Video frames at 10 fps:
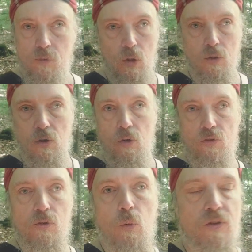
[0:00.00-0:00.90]

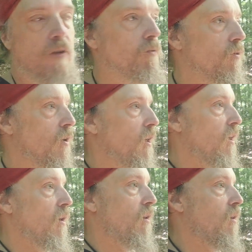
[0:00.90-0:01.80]
holocaust or what have you,
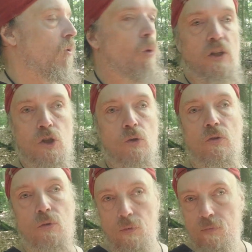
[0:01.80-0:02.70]
why should
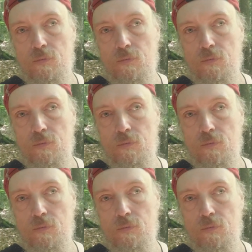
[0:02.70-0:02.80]
you?